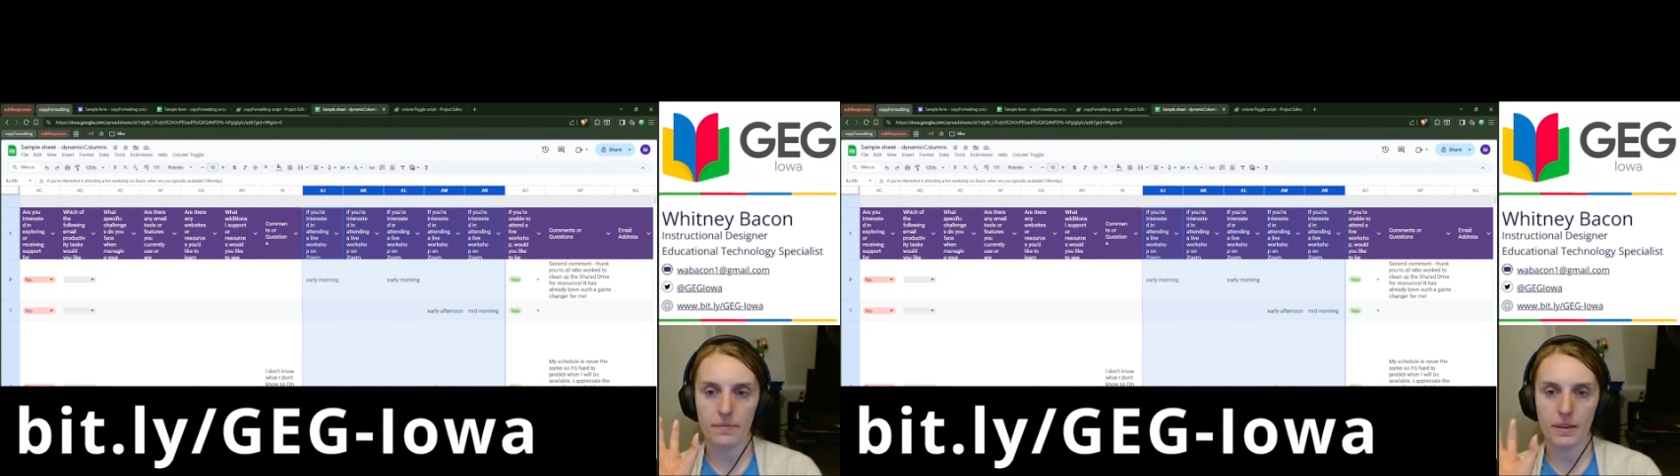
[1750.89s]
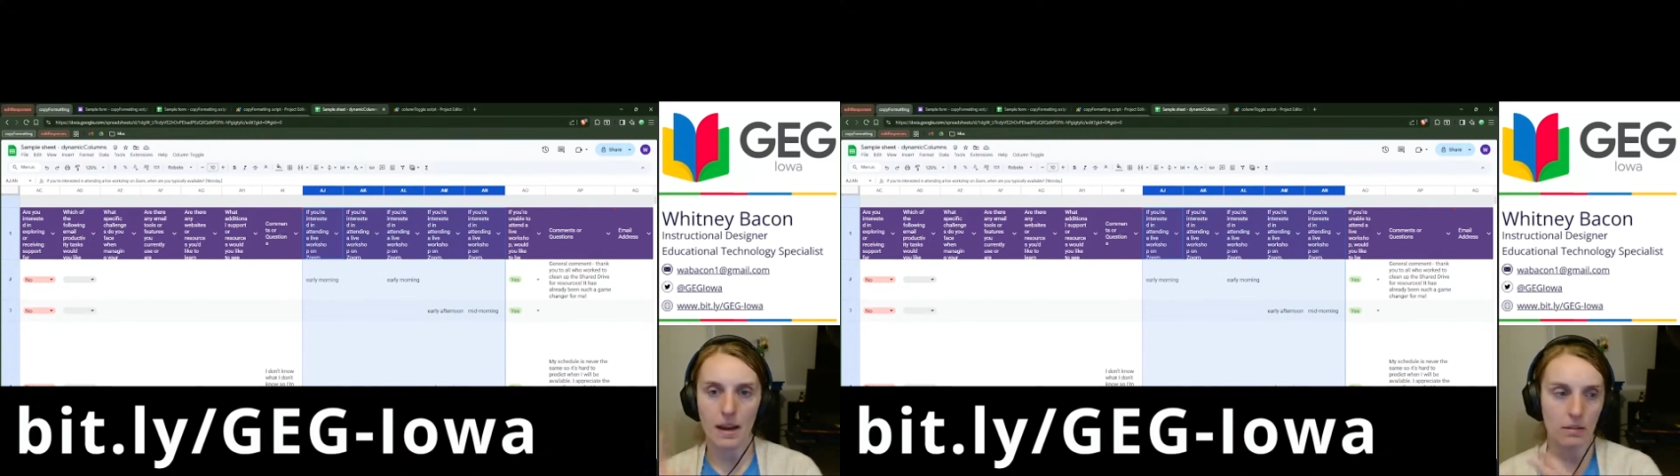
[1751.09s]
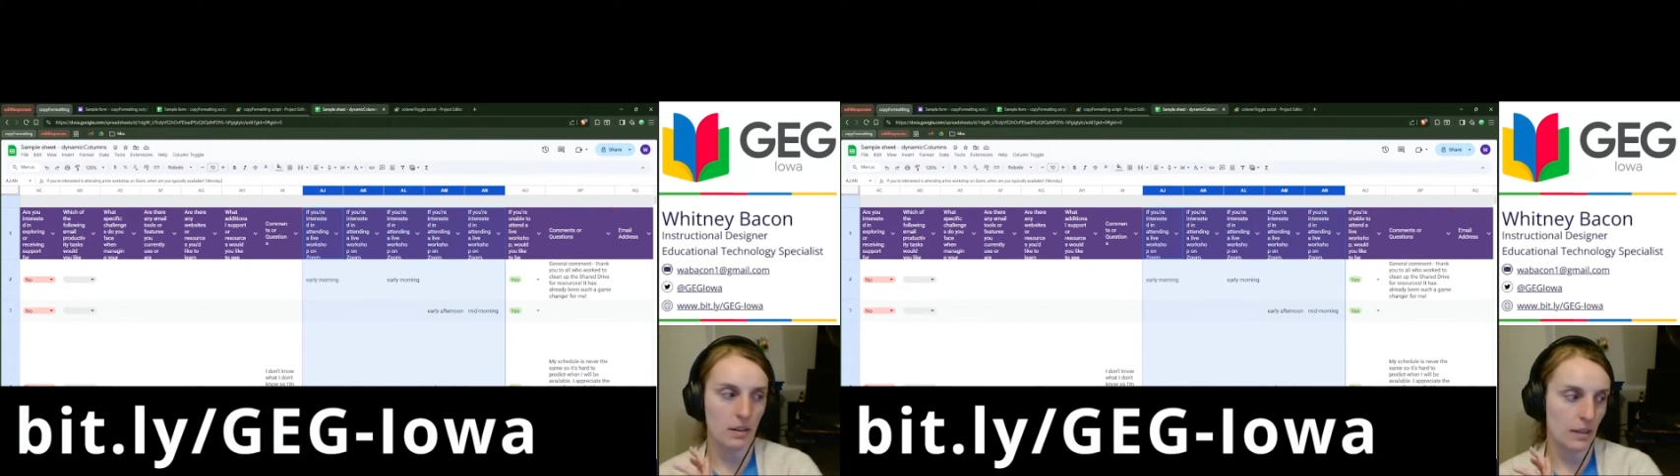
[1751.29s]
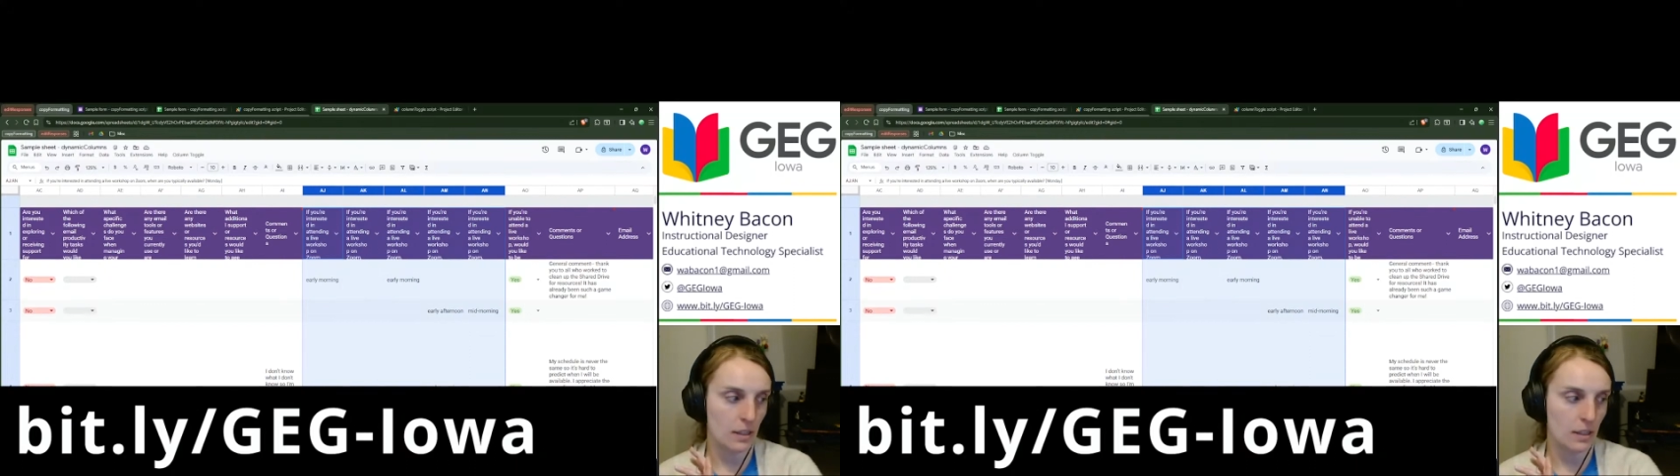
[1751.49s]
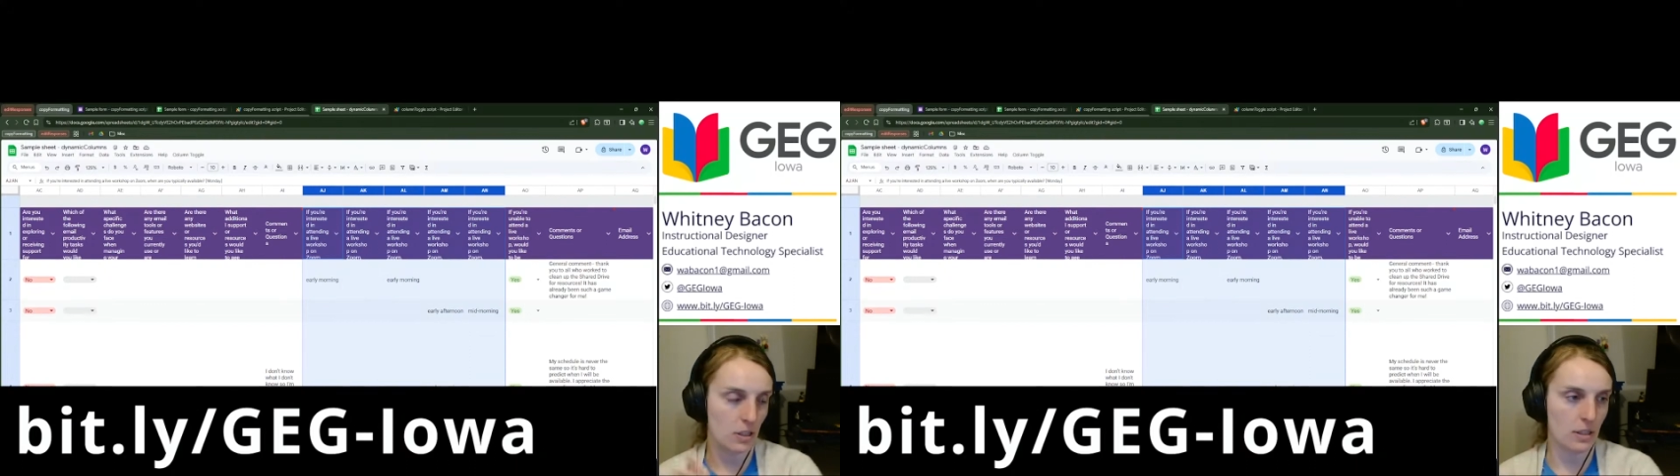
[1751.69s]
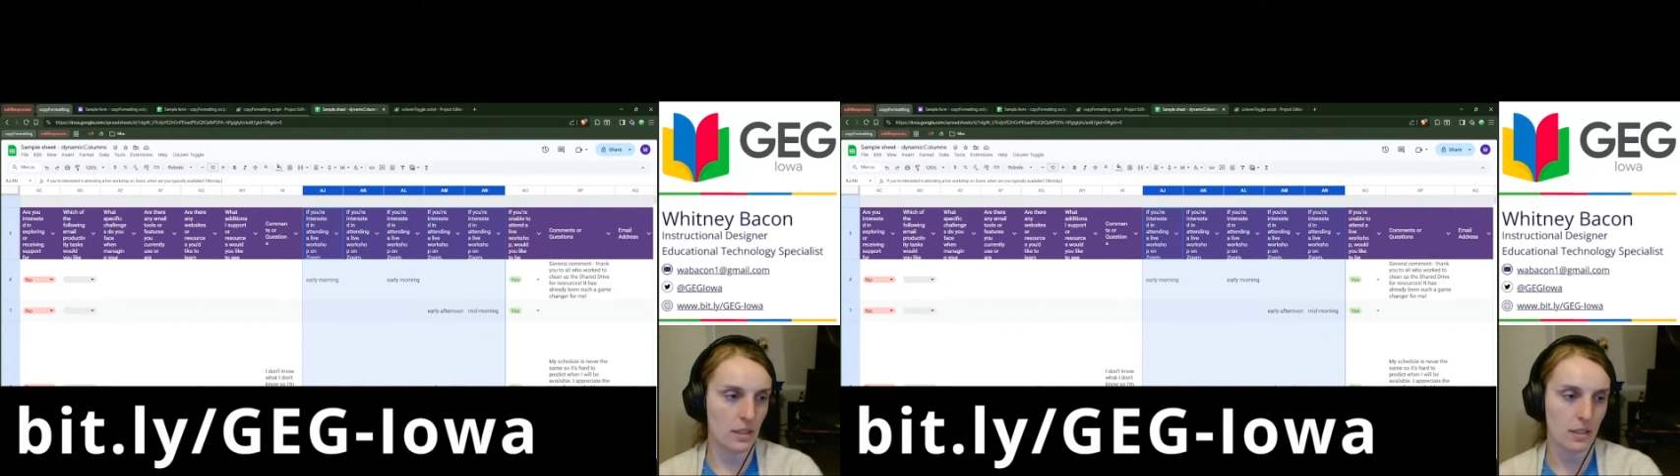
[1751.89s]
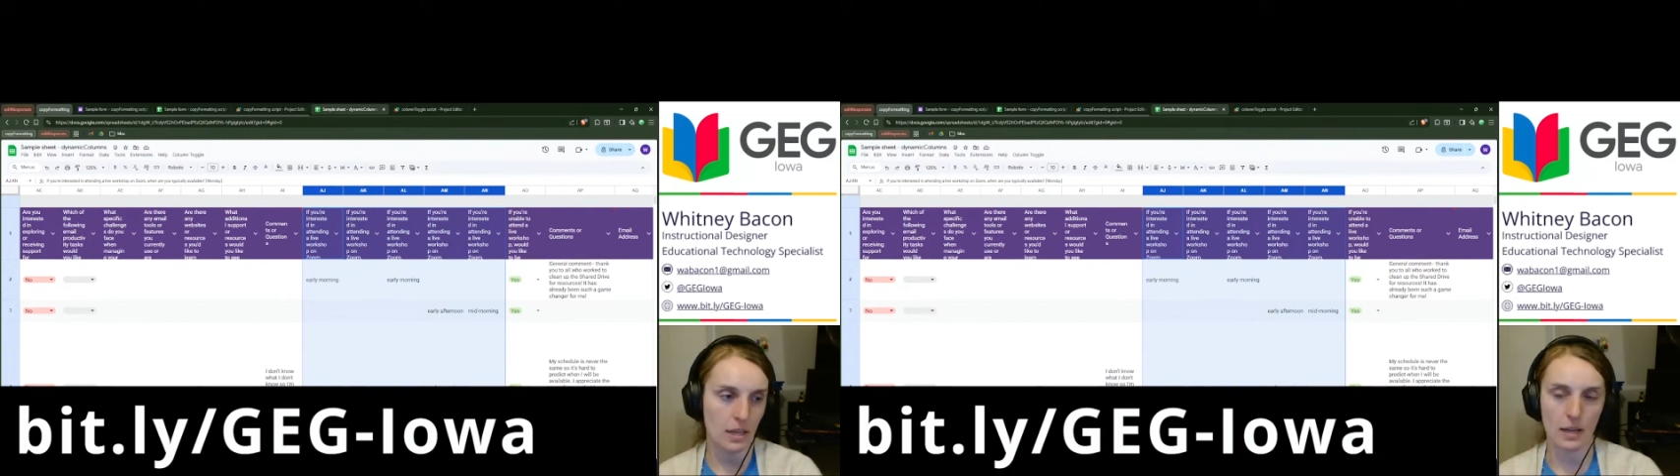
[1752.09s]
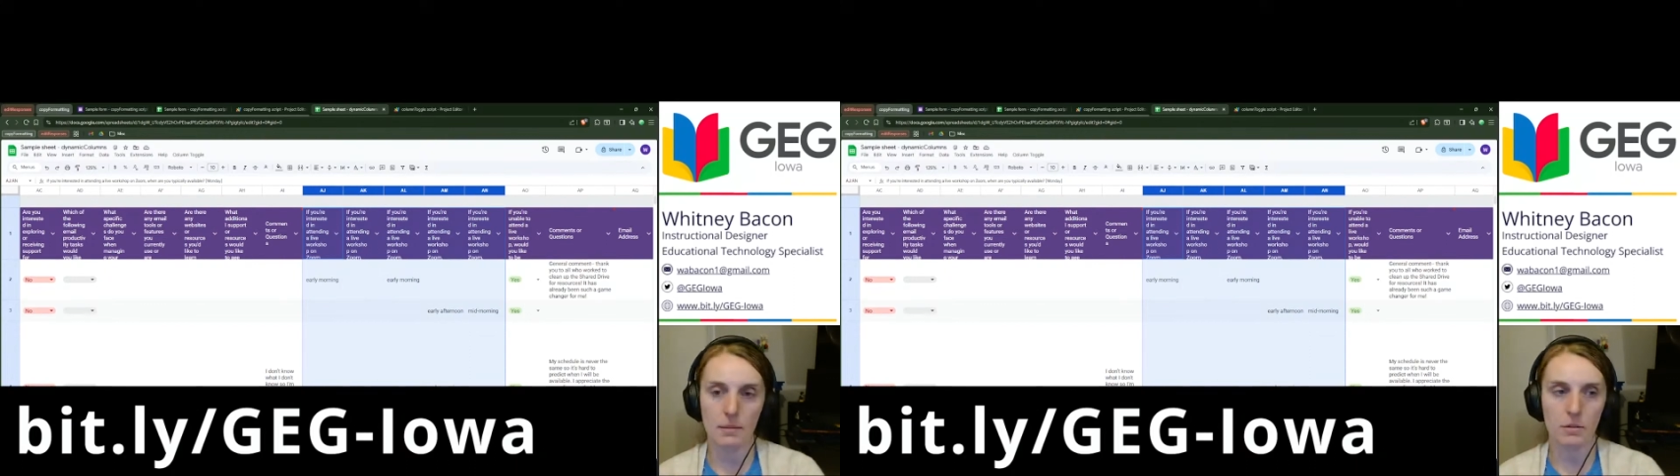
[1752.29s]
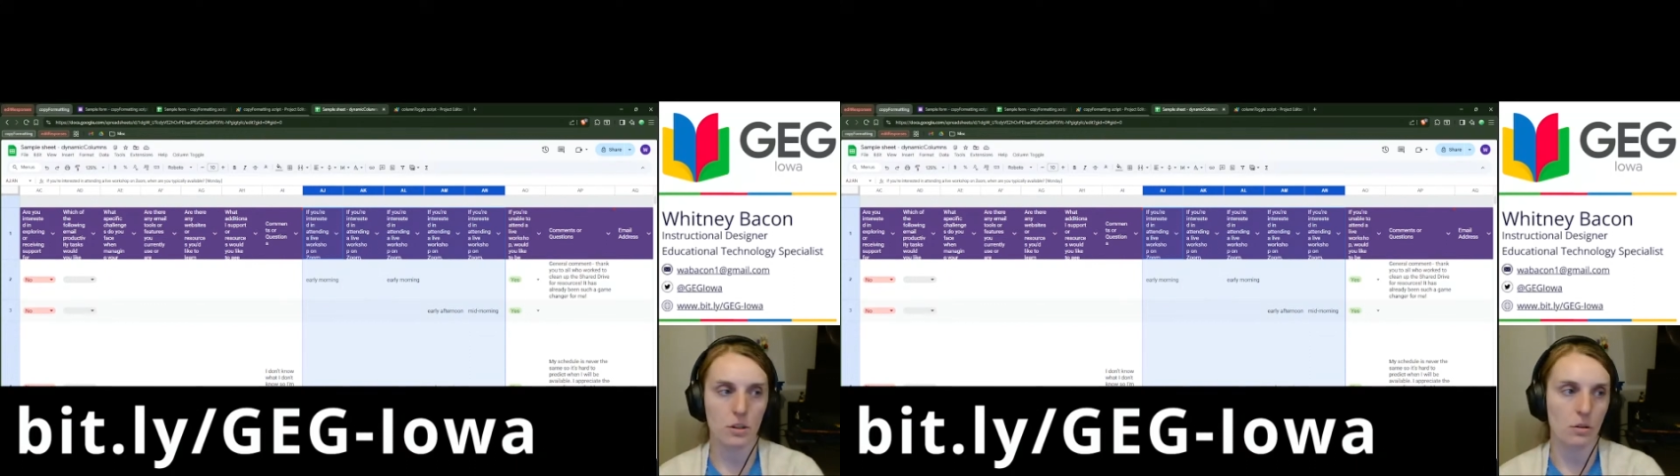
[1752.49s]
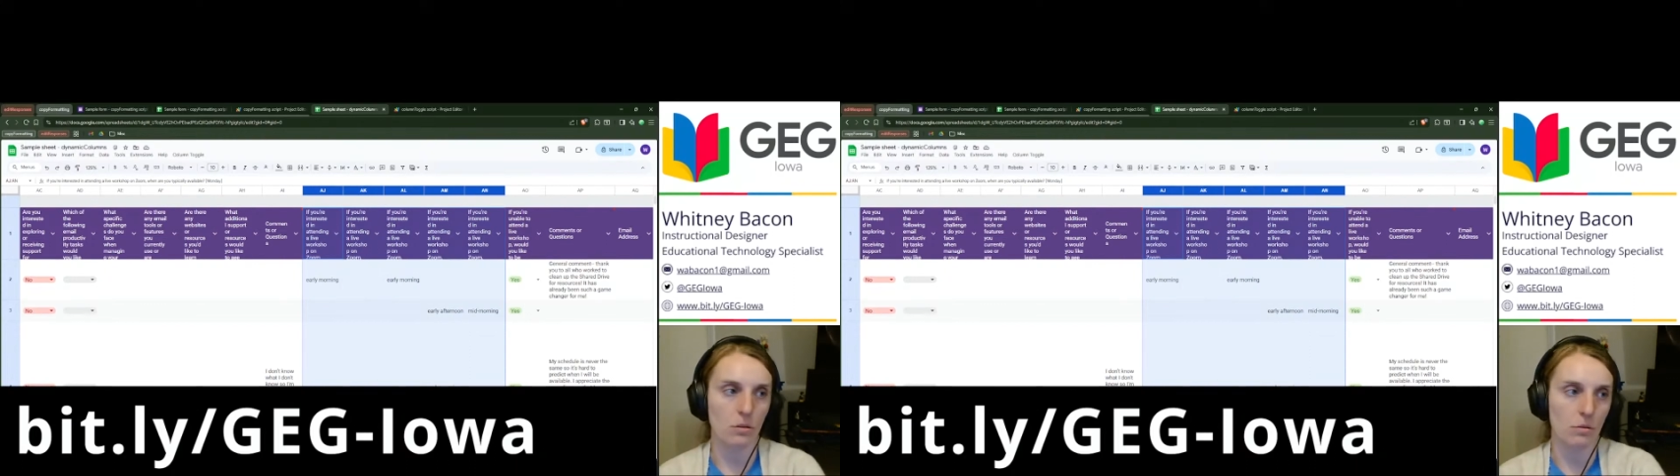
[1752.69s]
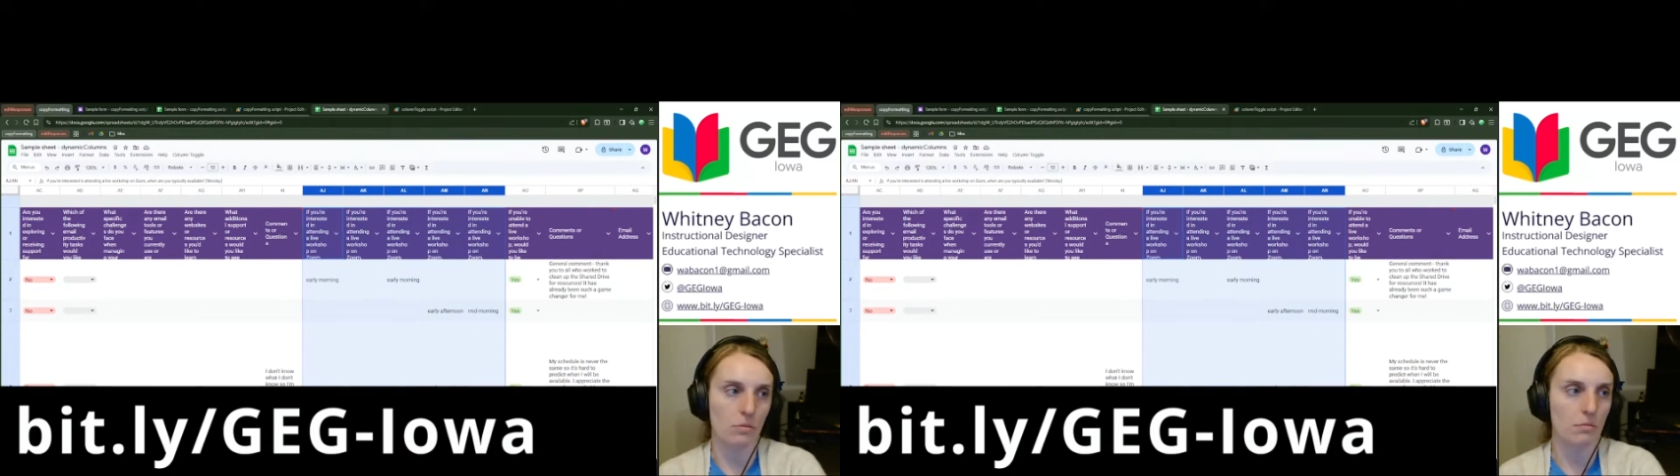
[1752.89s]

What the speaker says: calculations set up to